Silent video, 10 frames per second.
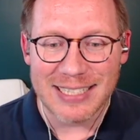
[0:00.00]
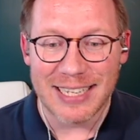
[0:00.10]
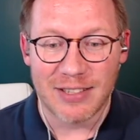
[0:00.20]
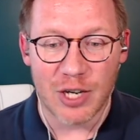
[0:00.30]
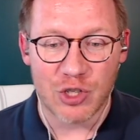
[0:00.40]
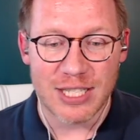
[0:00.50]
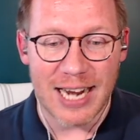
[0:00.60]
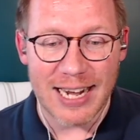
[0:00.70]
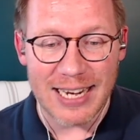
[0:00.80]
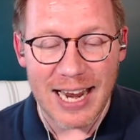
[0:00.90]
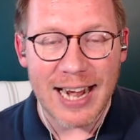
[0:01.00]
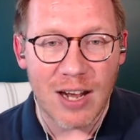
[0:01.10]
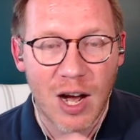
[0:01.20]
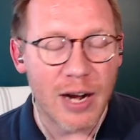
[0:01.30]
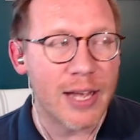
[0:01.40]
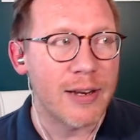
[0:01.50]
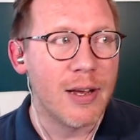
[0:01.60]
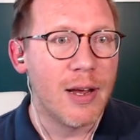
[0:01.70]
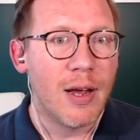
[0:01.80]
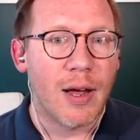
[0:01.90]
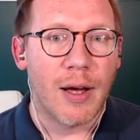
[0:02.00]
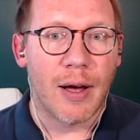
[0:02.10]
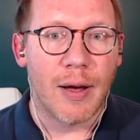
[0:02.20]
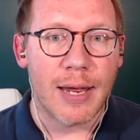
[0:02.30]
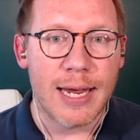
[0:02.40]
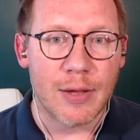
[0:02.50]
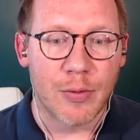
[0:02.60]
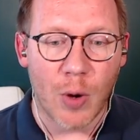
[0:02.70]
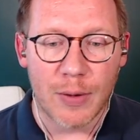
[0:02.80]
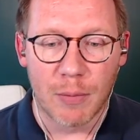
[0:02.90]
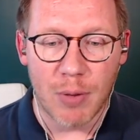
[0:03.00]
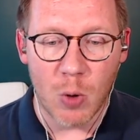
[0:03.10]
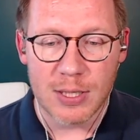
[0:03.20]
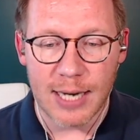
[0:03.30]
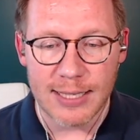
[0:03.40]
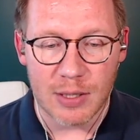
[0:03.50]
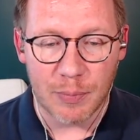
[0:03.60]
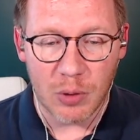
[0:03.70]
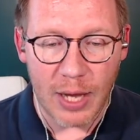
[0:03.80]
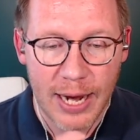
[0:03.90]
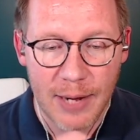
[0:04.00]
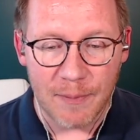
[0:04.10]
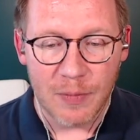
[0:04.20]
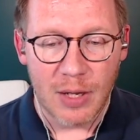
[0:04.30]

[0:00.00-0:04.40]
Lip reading: He touches 98 on it. He can throw it to both sides of the plate.